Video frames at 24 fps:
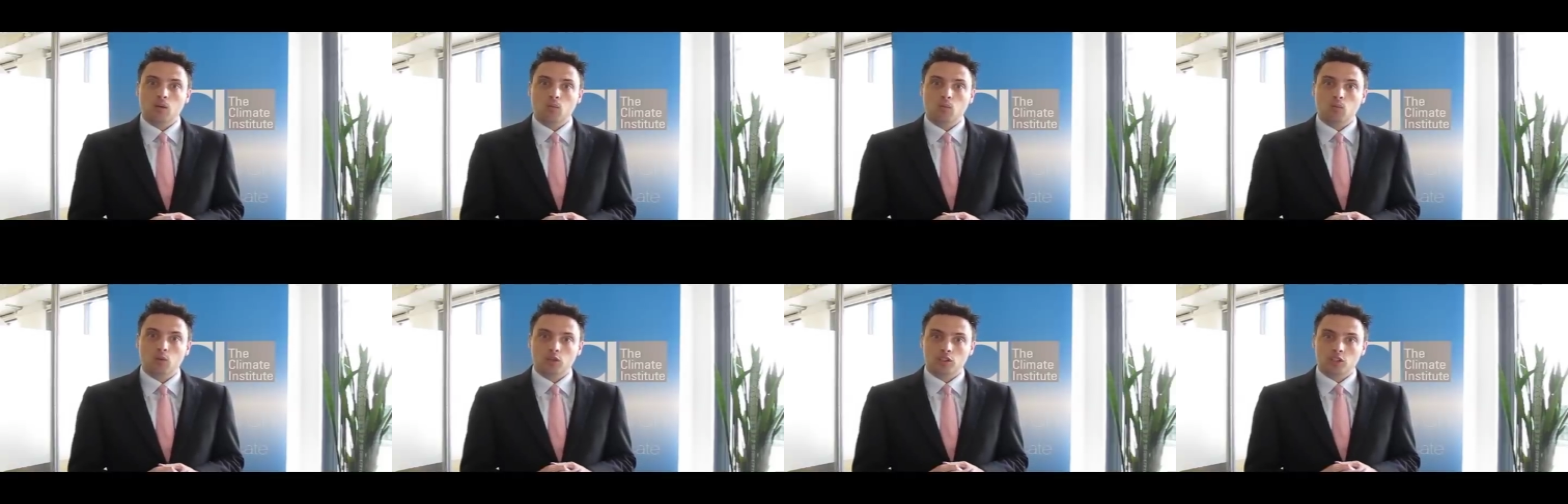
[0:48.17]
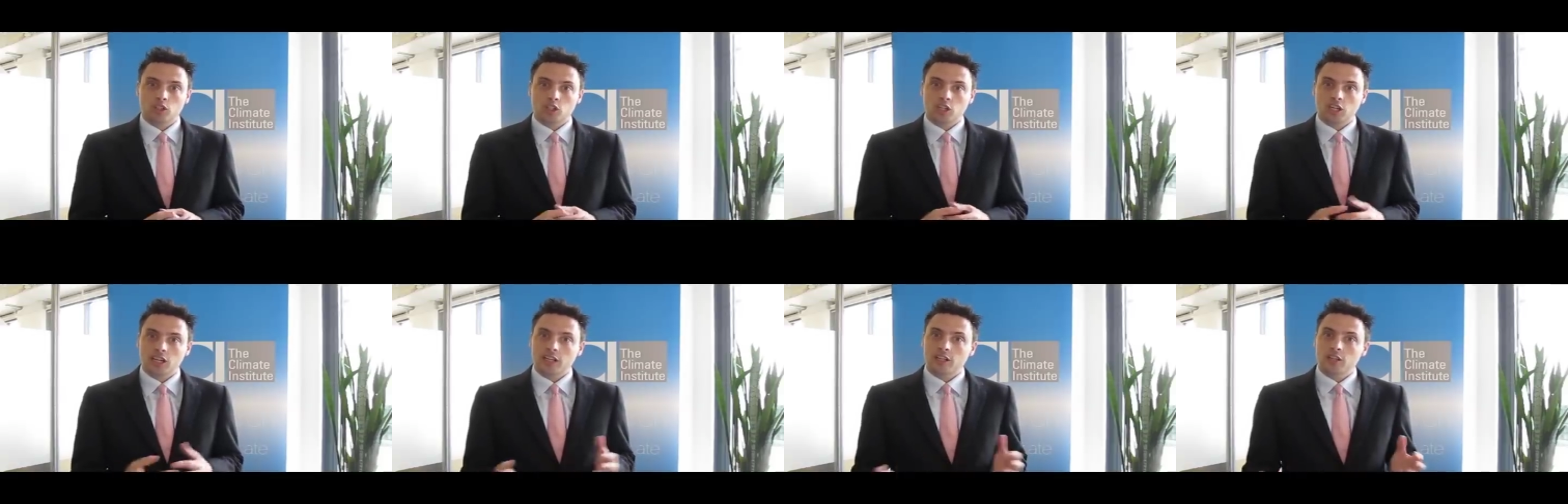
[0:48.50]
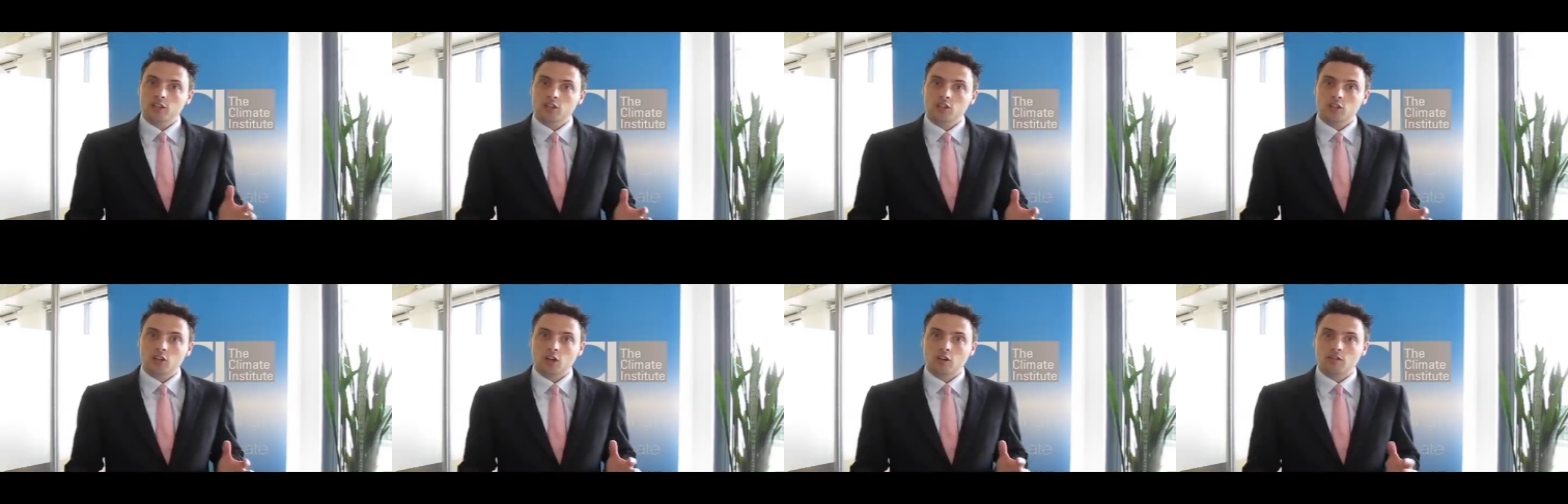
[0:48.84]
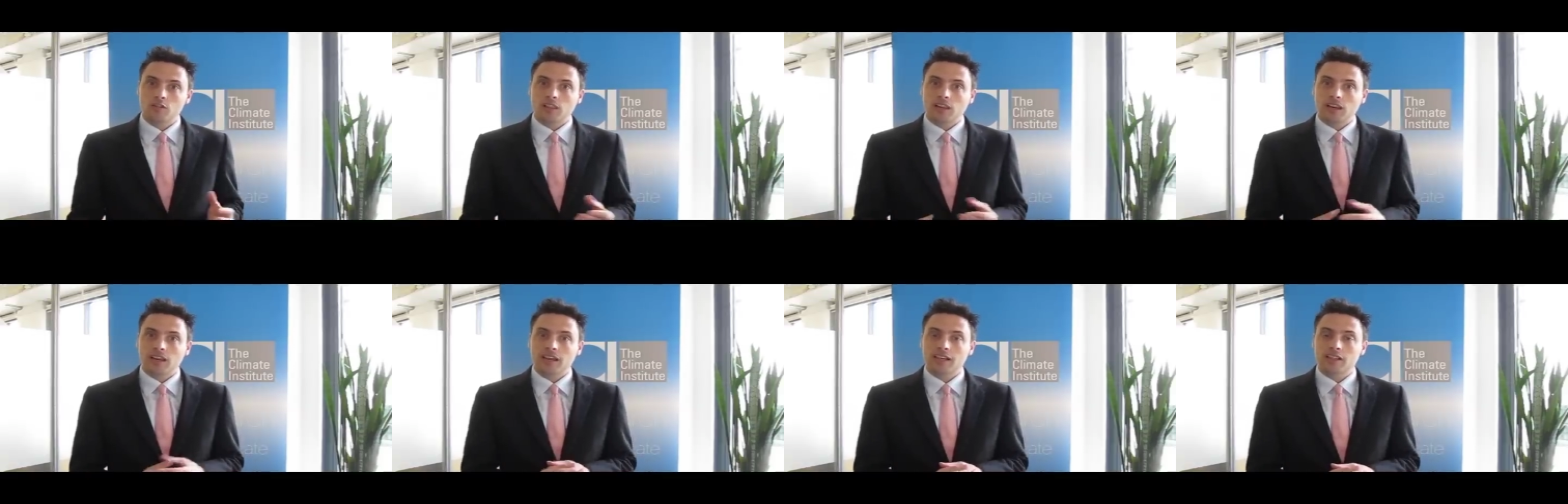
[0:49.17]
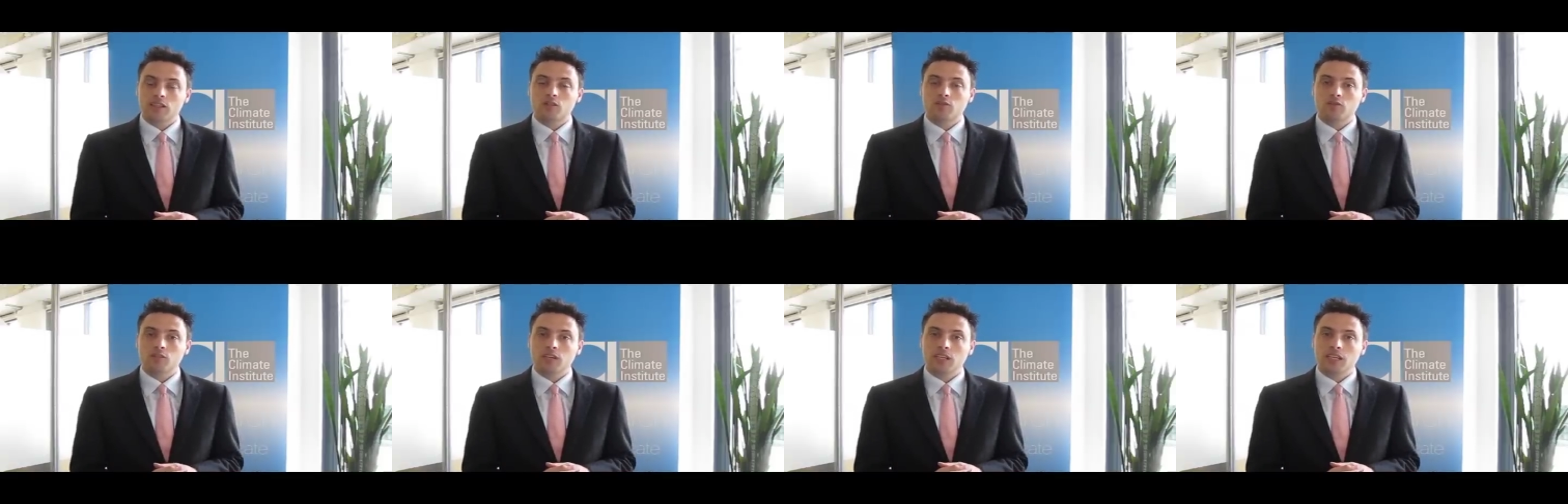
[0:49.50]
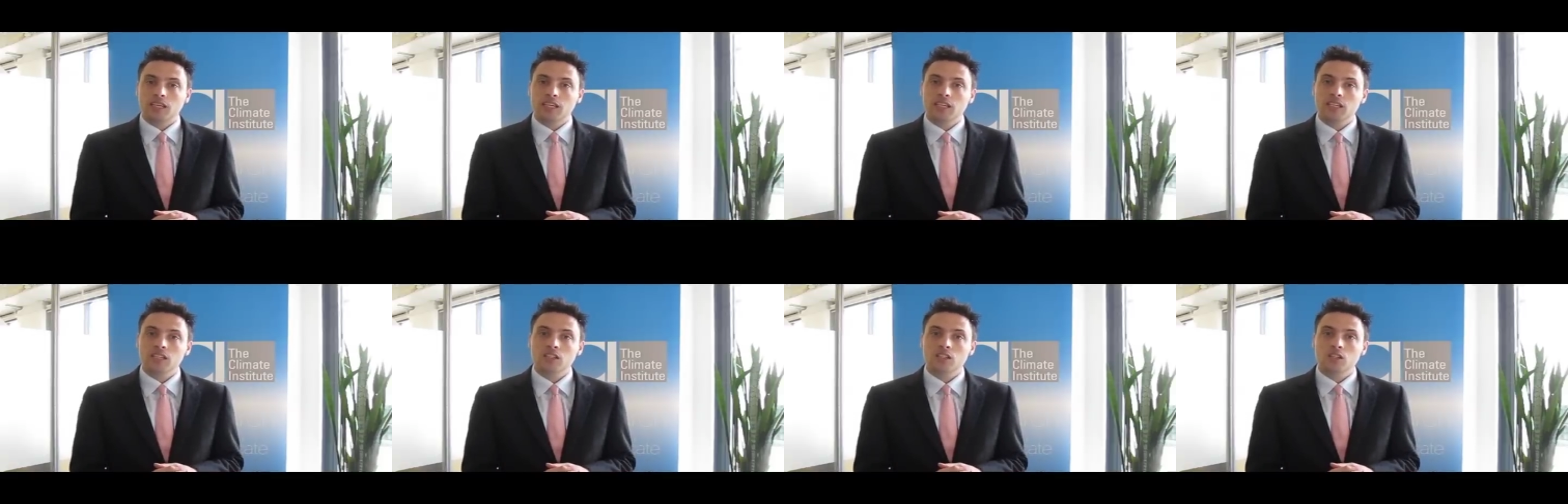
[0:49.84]
what's changed over the last three
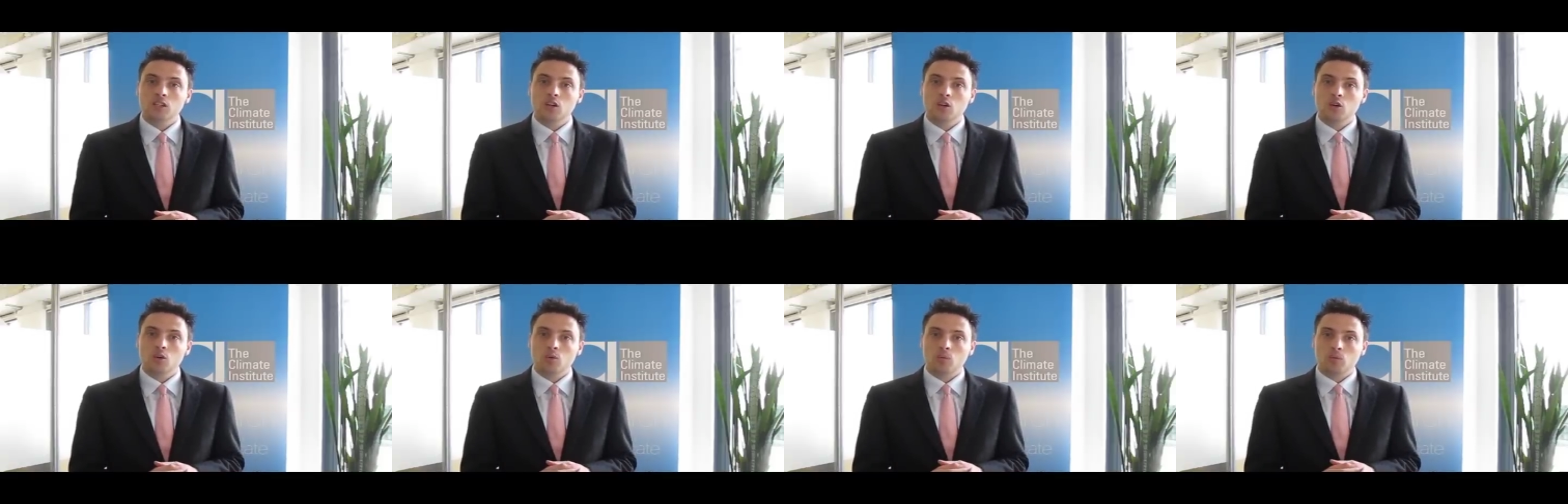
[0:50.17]
years,